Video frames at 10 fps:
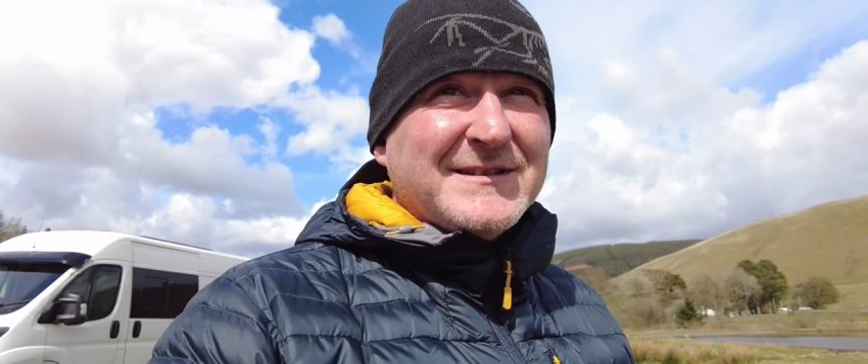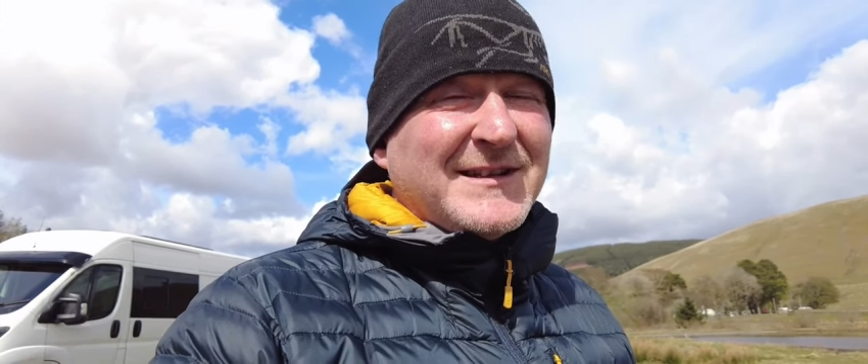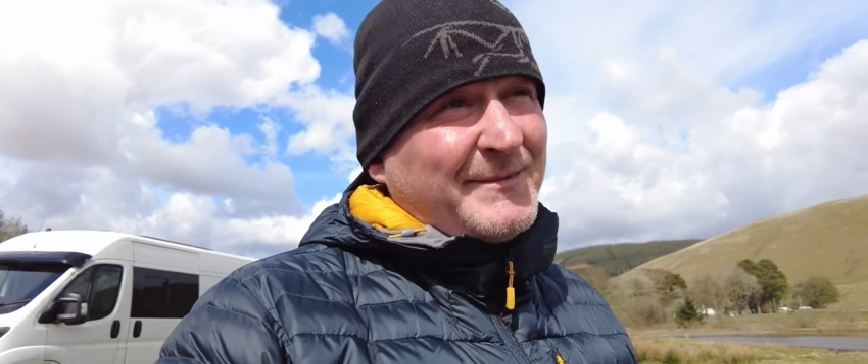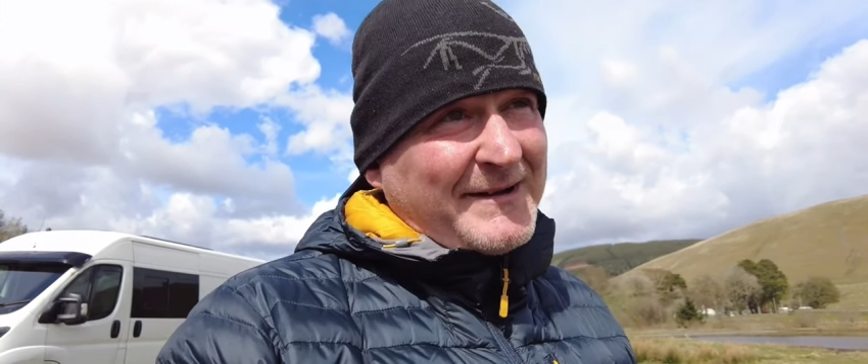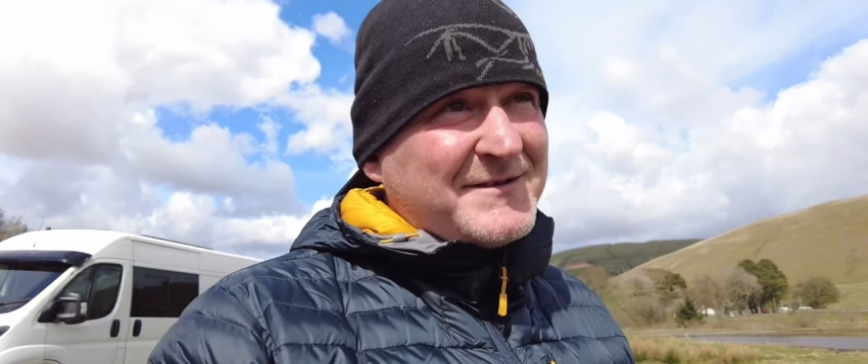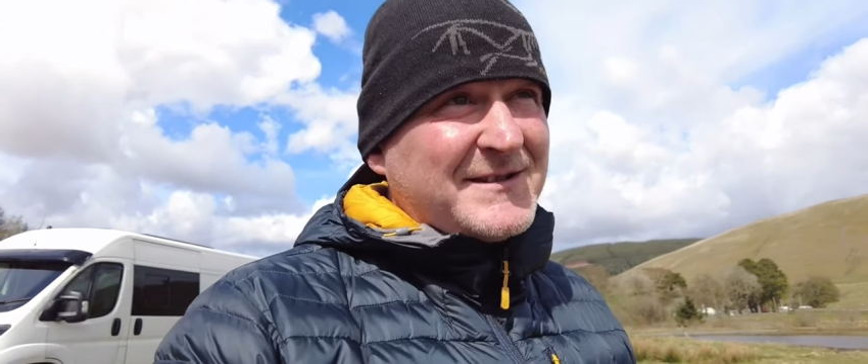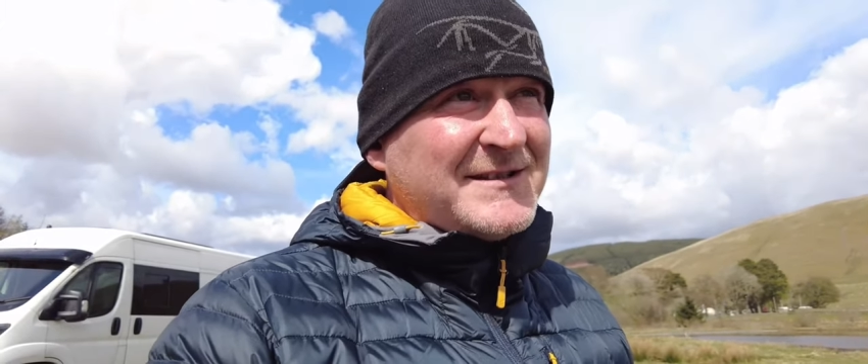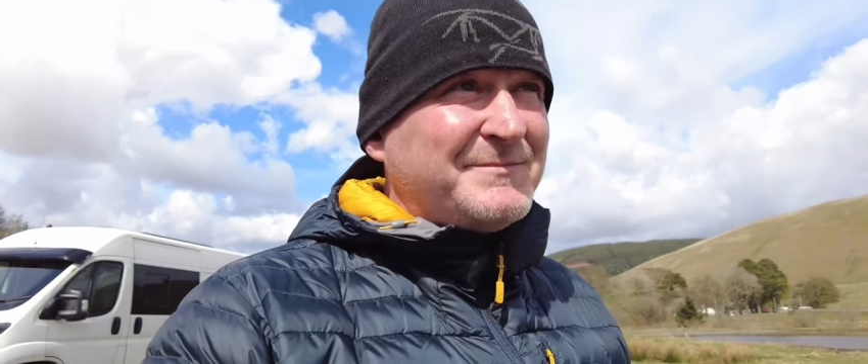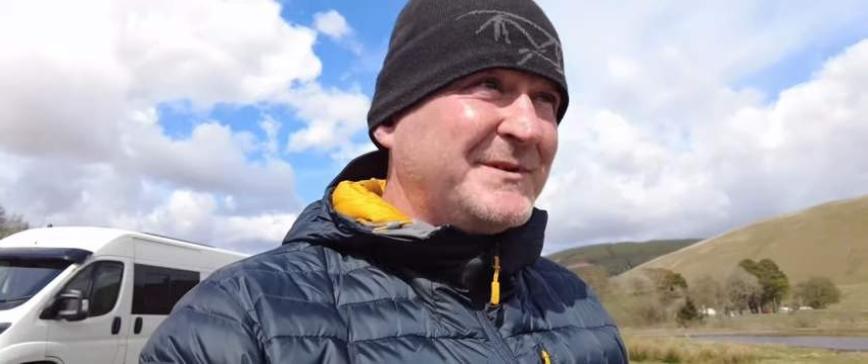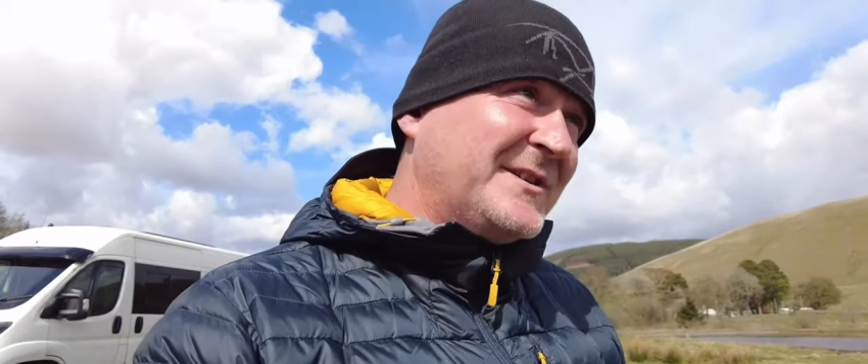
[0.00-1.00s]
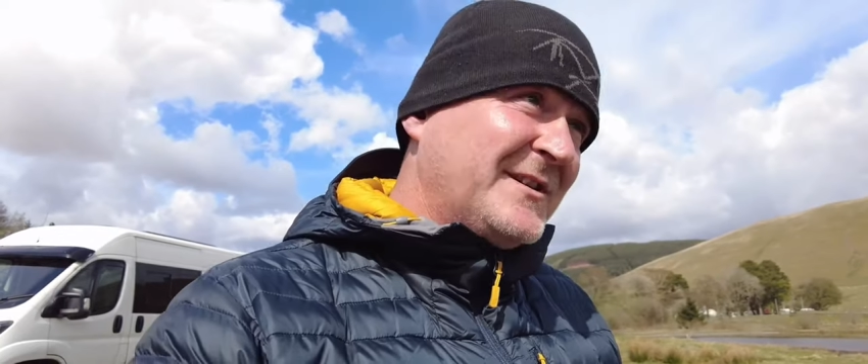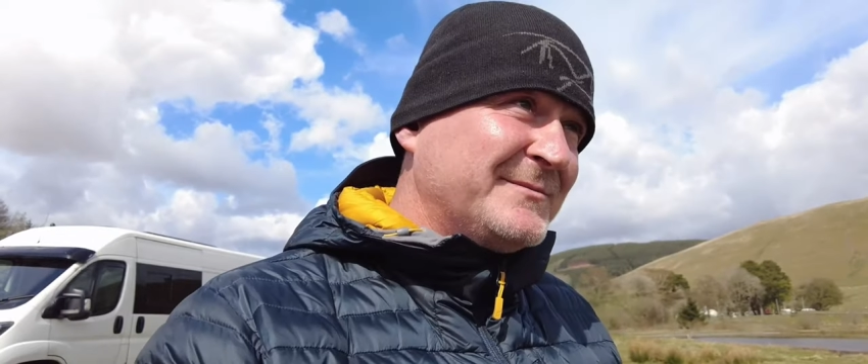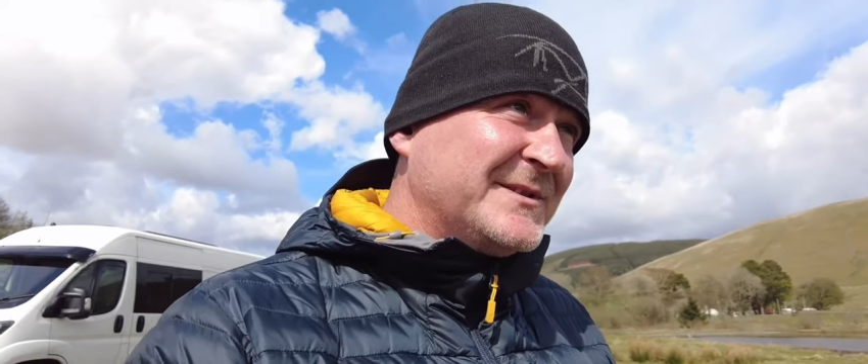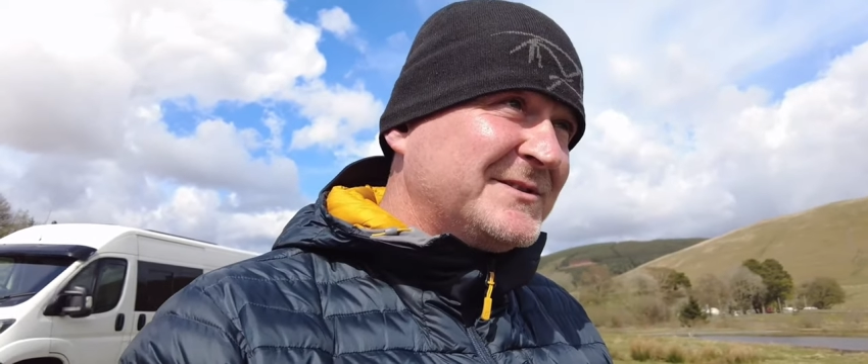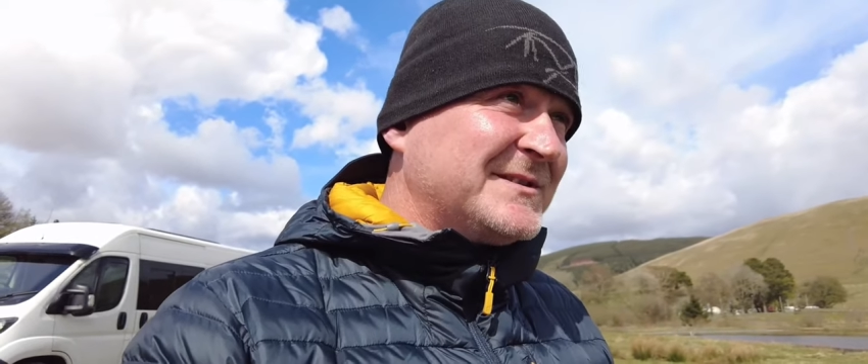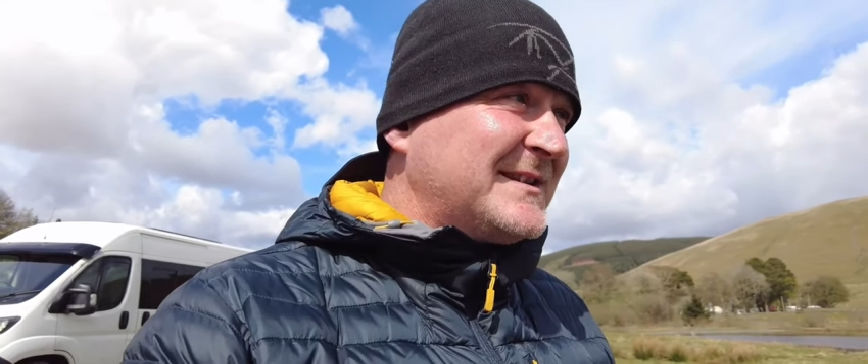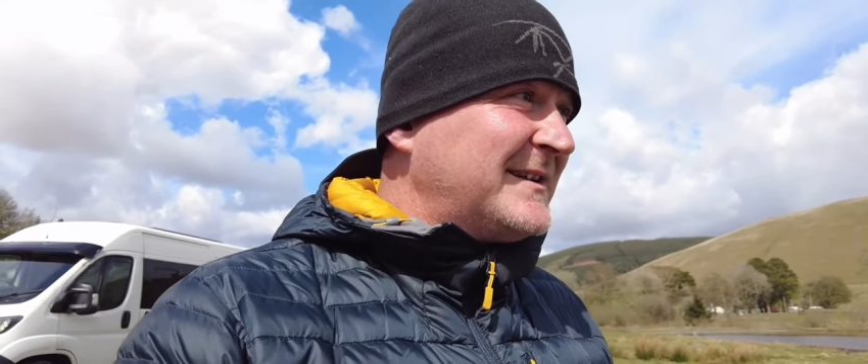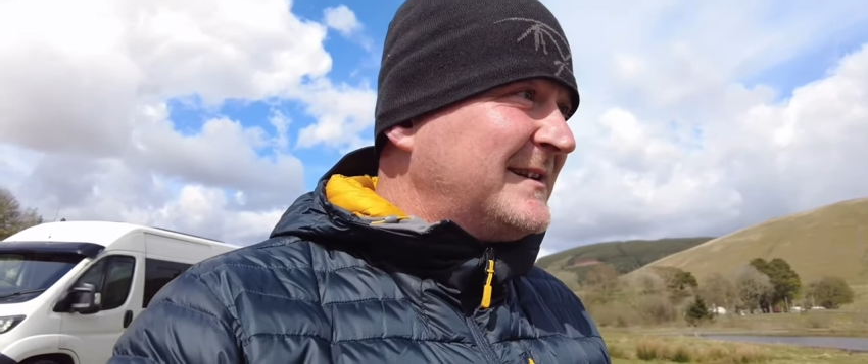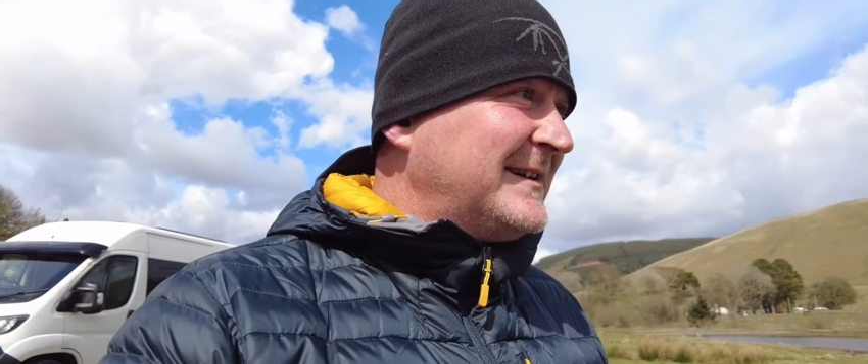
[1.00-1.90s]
I'm houseless but not homeless, should I say.